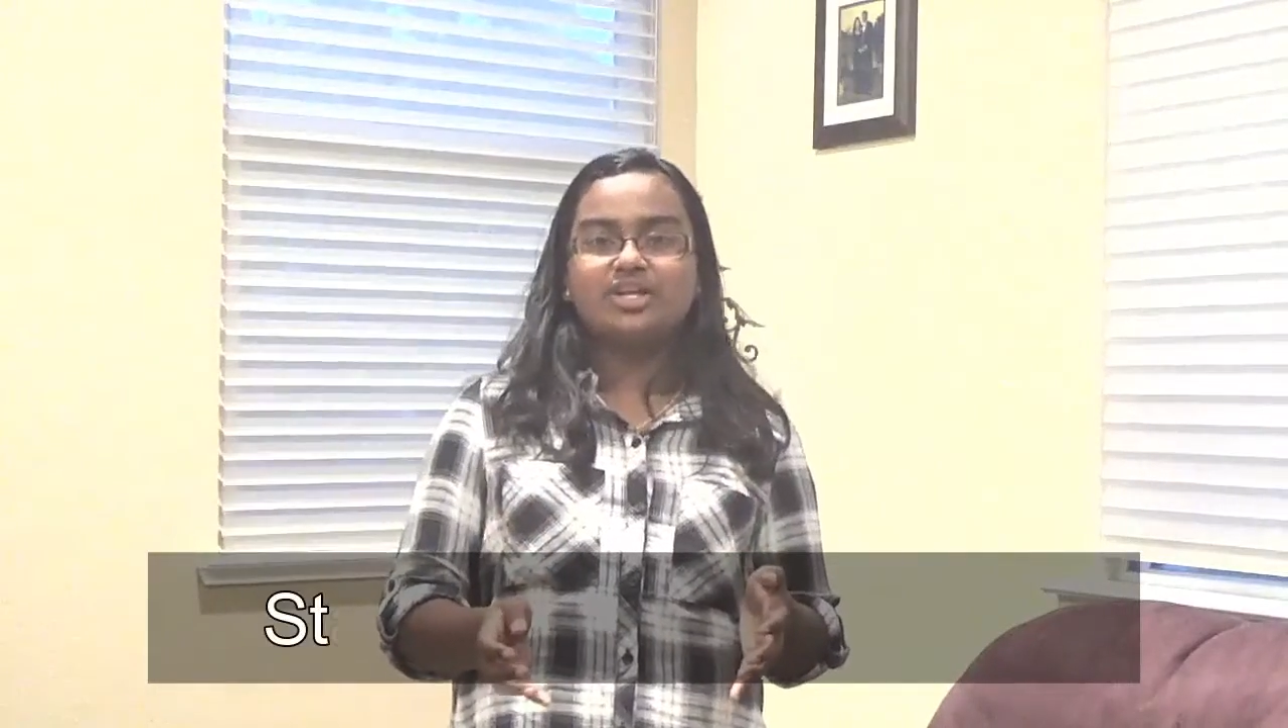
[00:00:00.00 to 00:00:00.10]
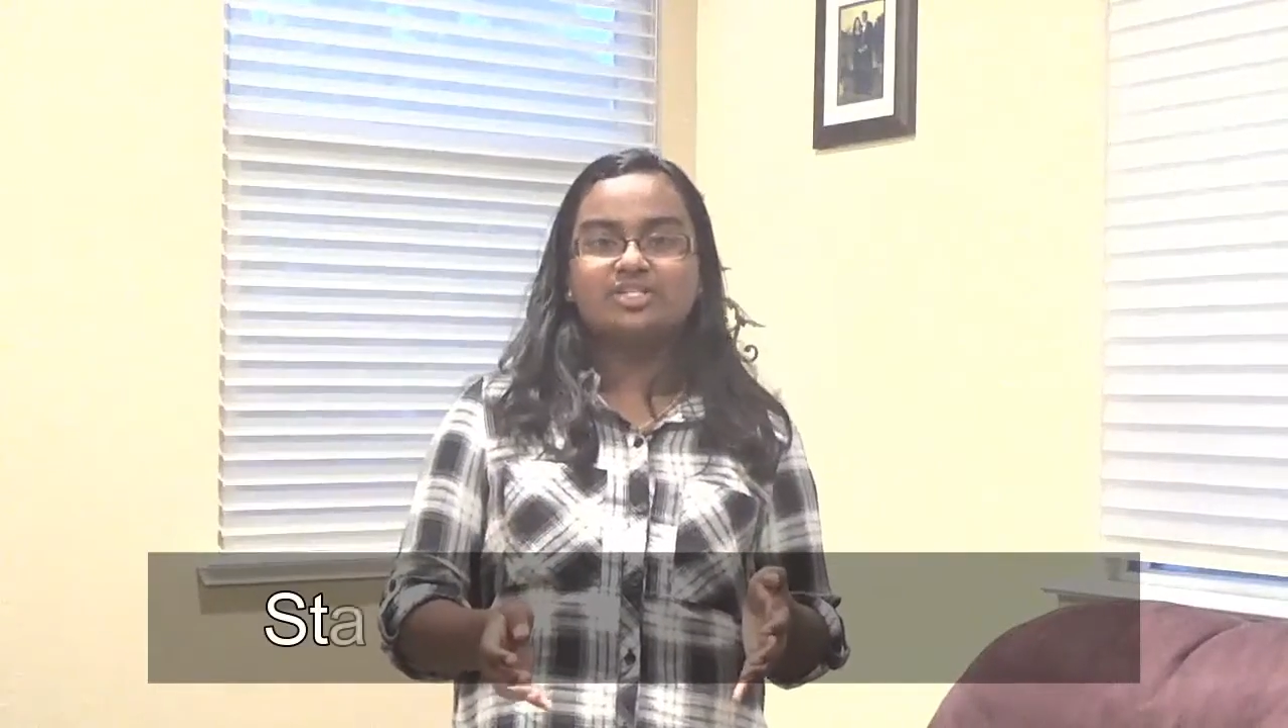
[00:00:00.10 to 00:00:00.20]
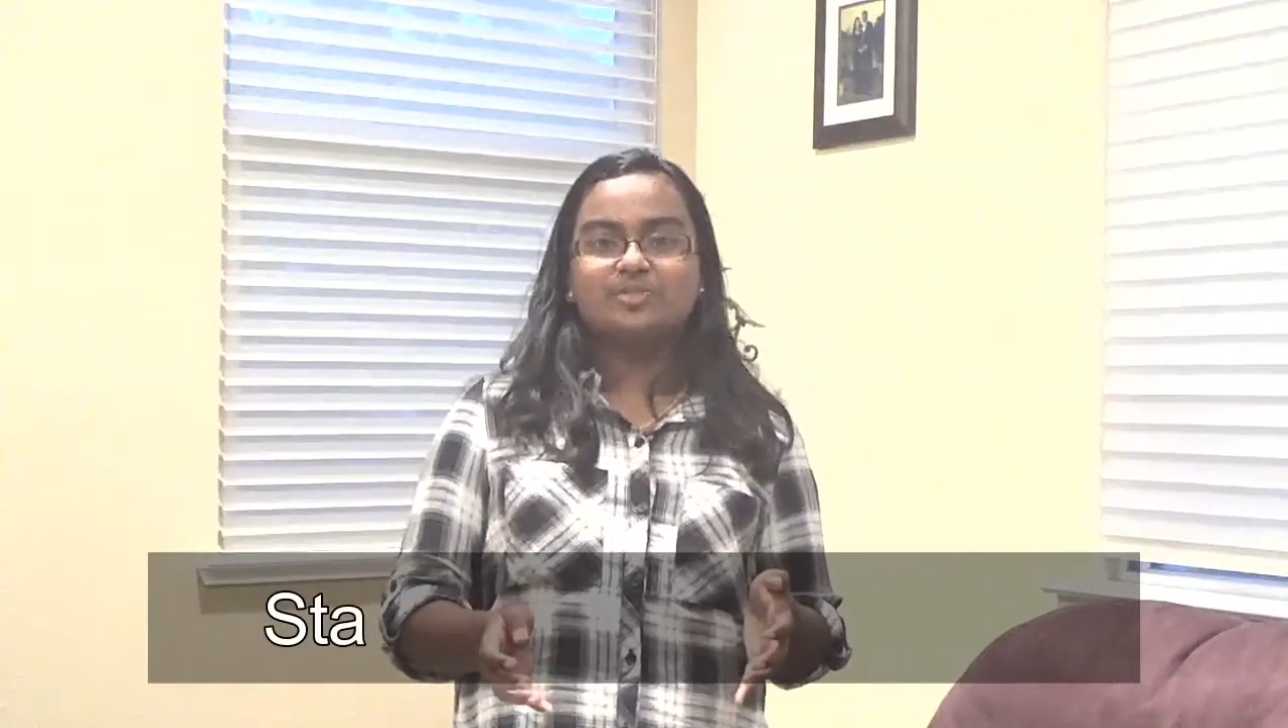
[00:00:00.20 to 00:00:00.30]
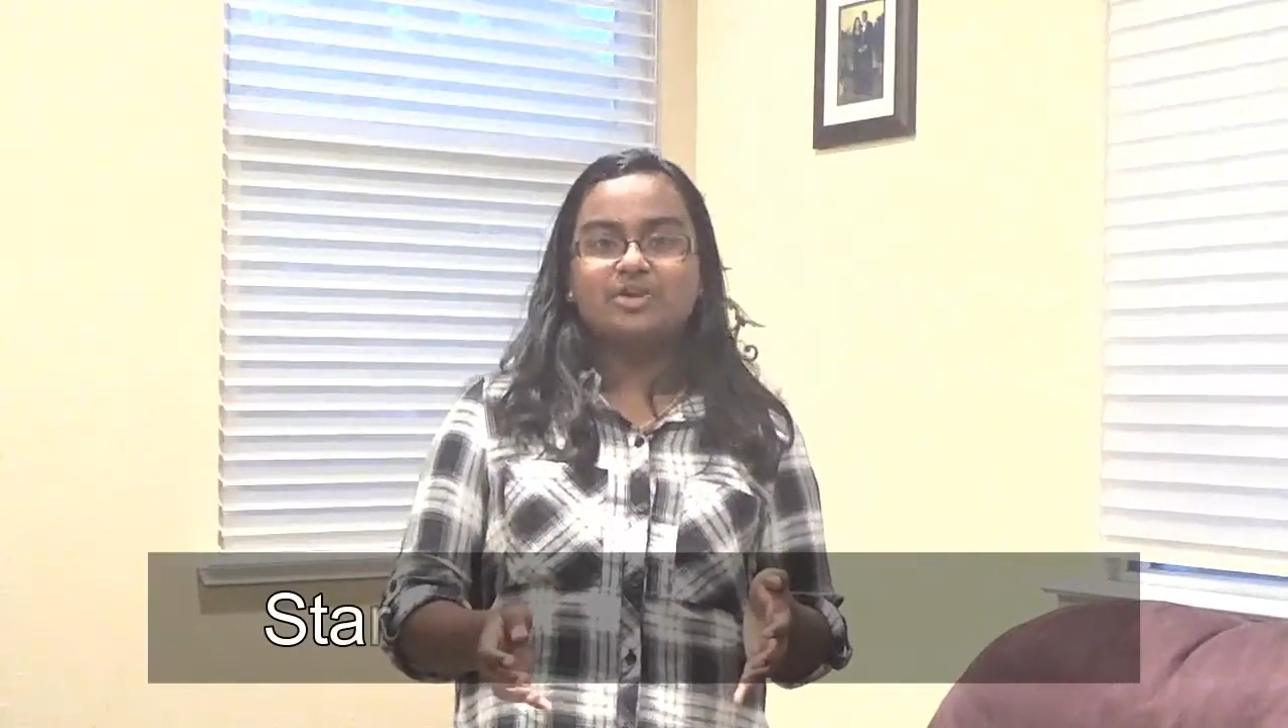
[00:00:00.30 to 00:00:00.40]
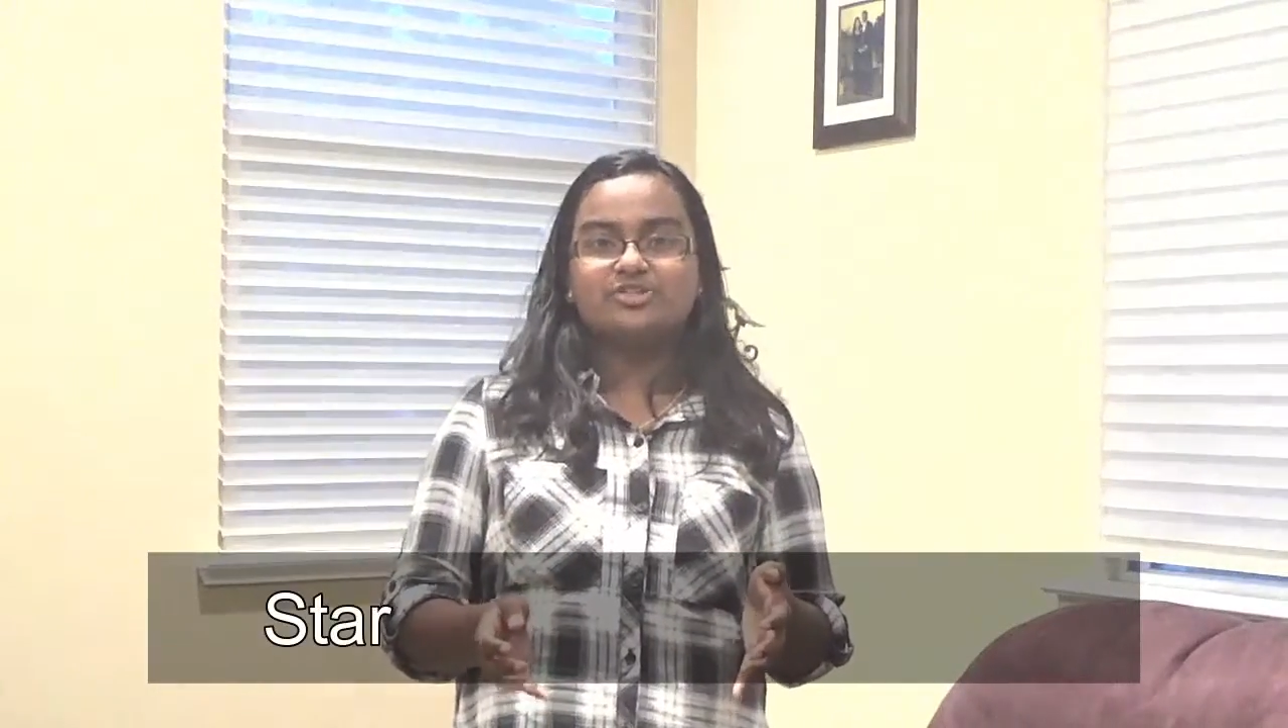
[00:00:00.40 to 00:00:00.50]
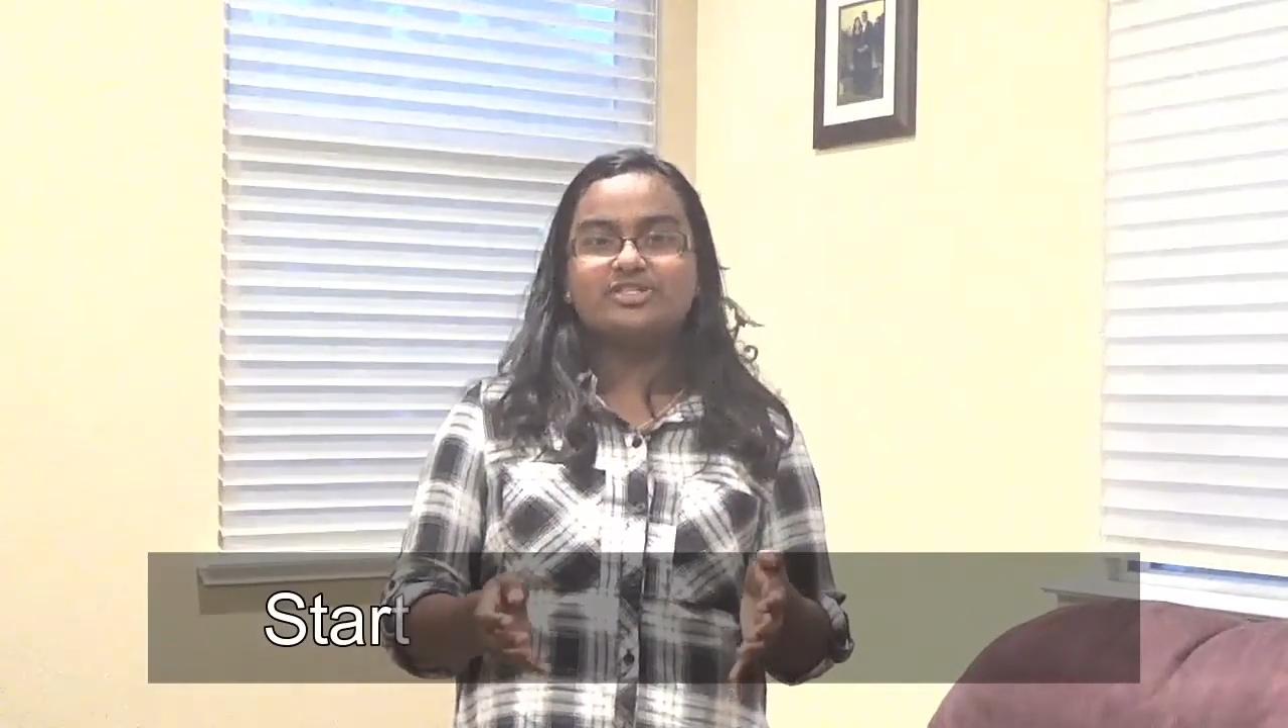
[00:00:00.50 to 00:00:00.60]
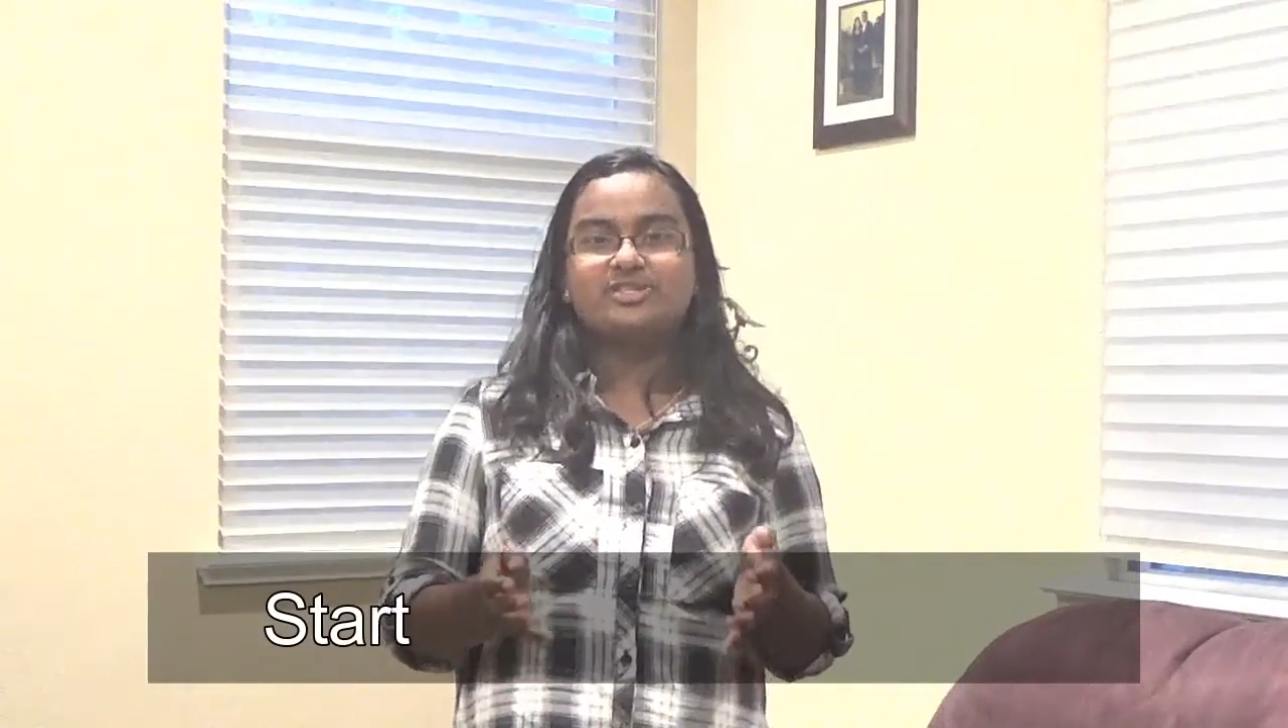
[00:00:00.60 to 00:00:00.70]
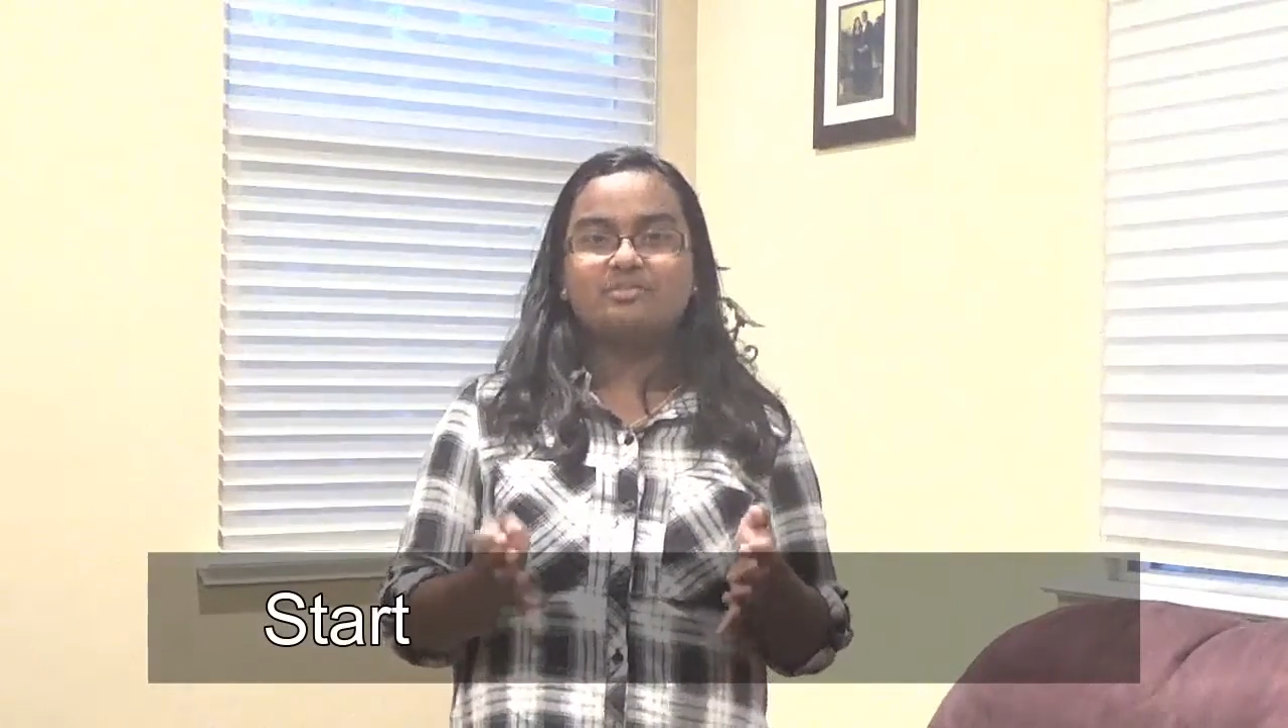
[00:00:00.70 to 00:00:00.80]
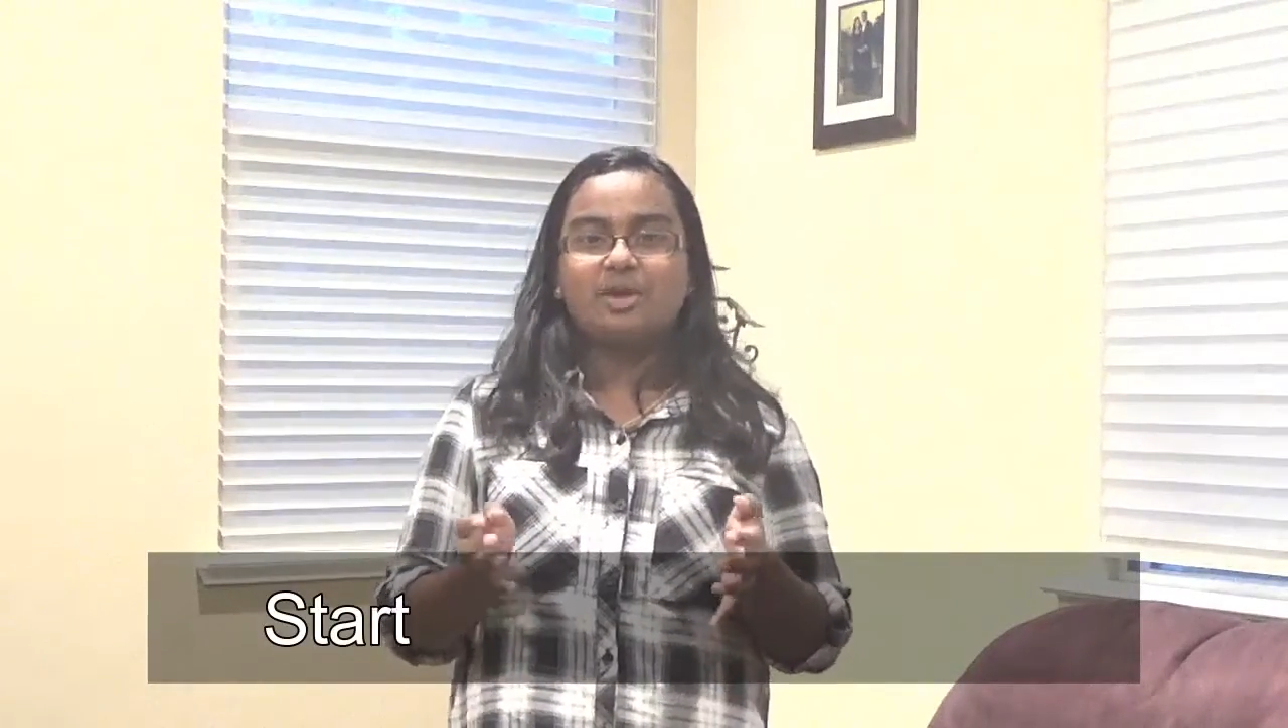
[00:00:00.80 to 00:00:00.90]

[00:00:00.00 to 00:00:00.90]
experiences and